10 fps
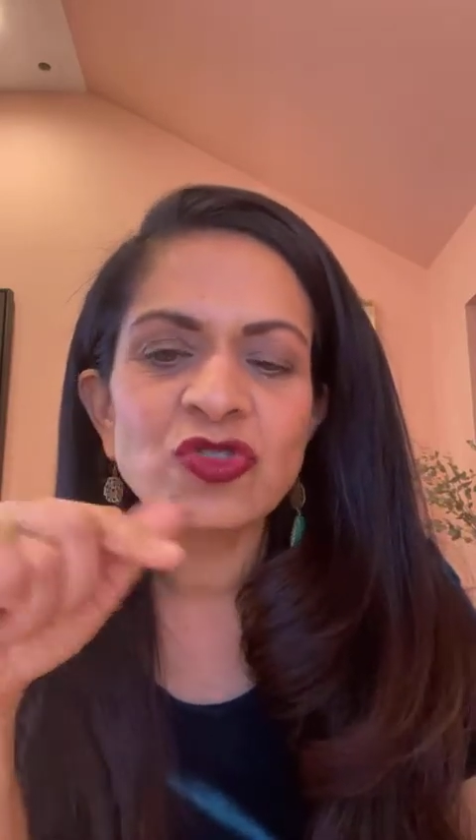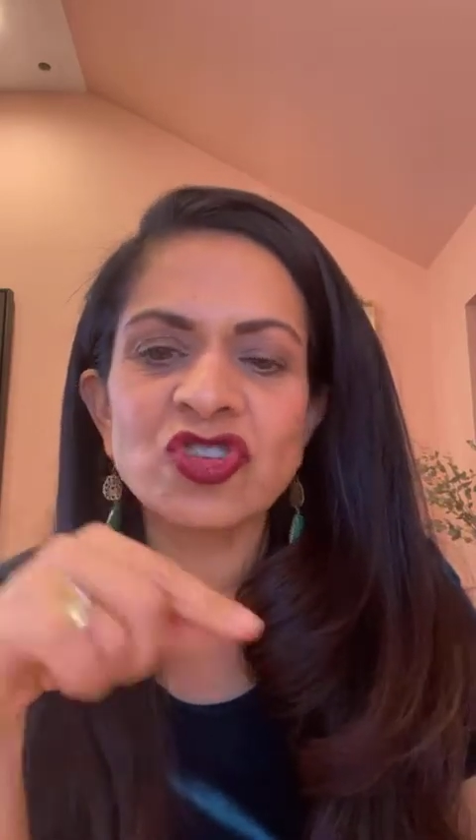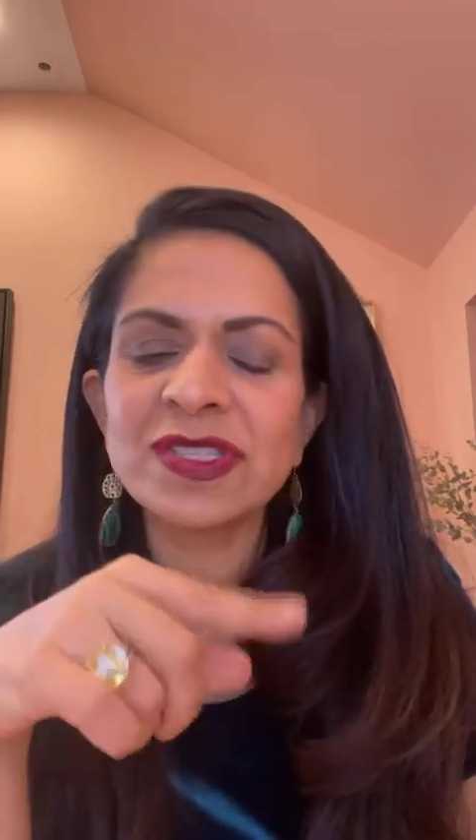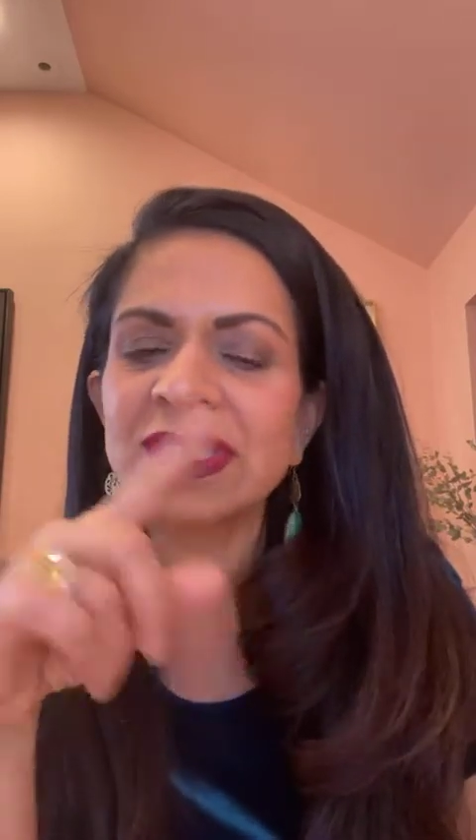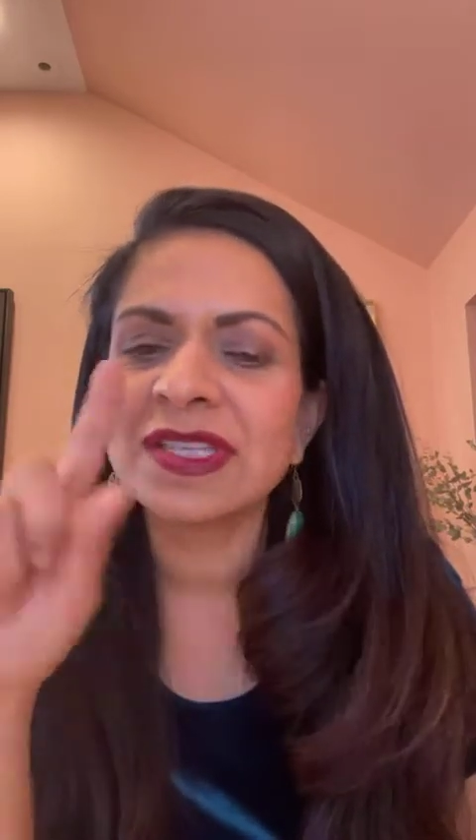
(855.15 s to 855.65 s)

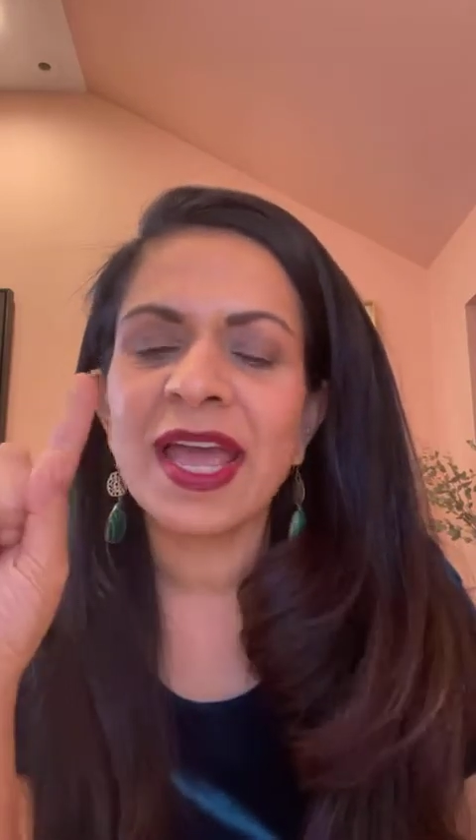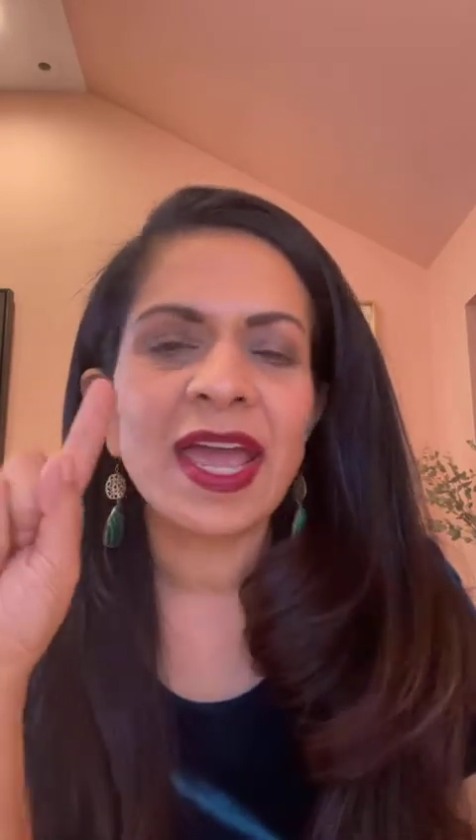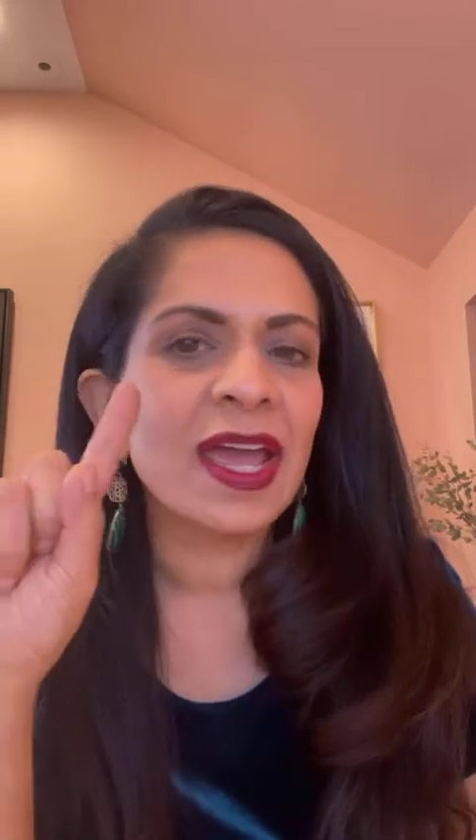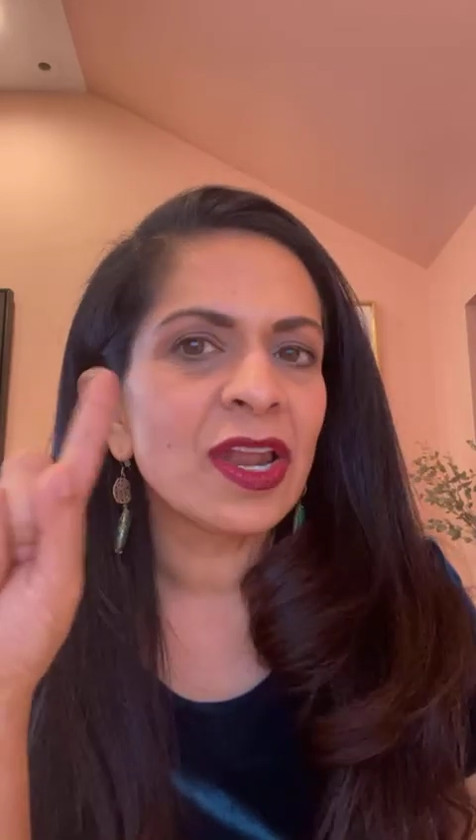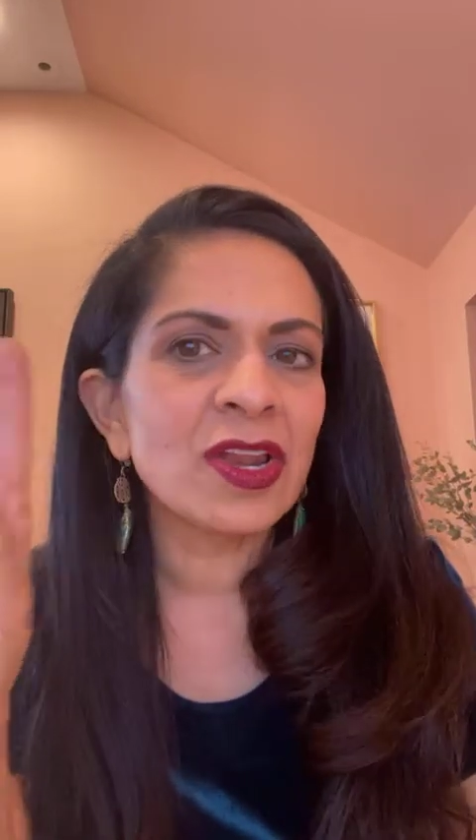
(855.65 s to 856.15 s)
Just
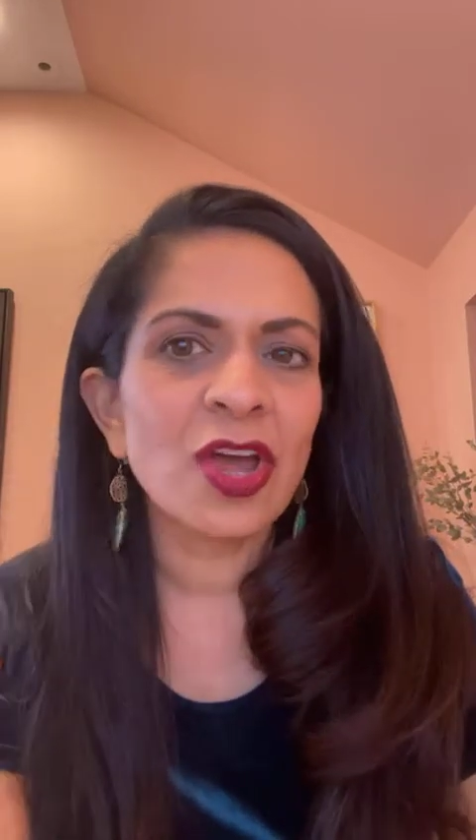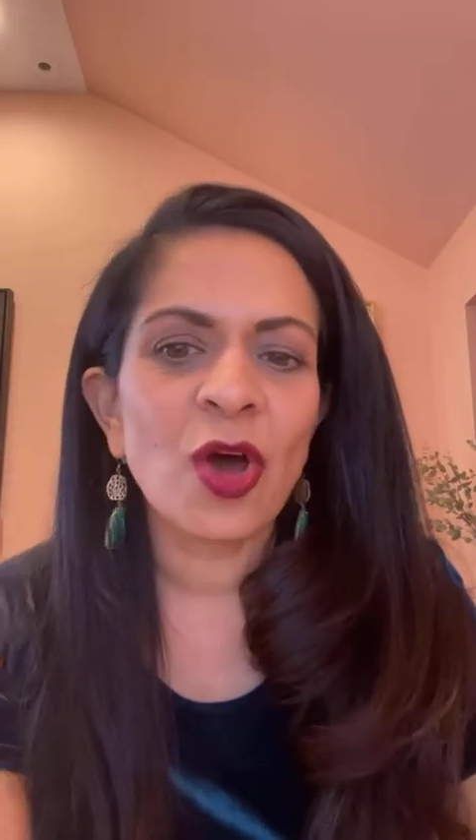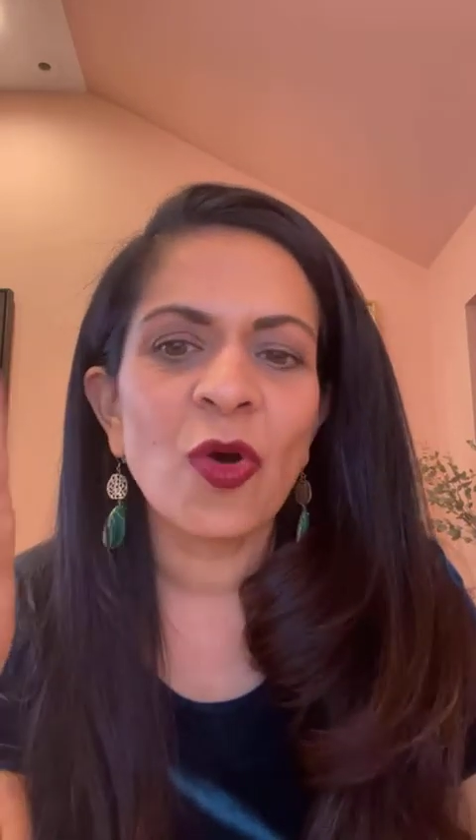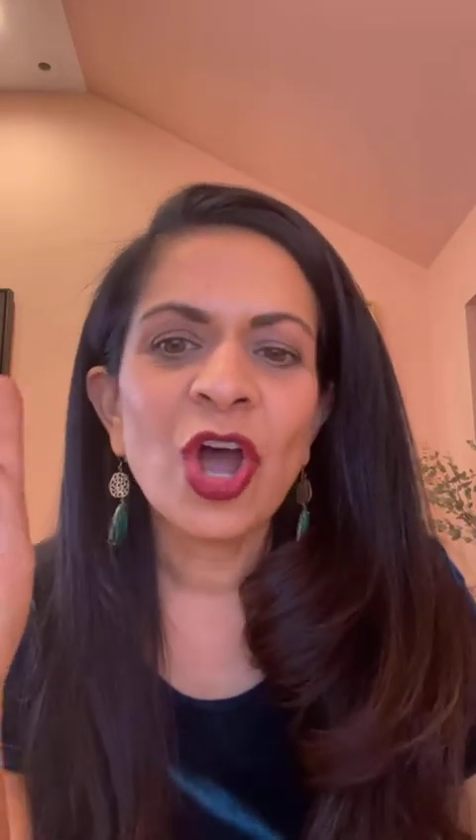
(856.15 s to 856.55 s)
say no.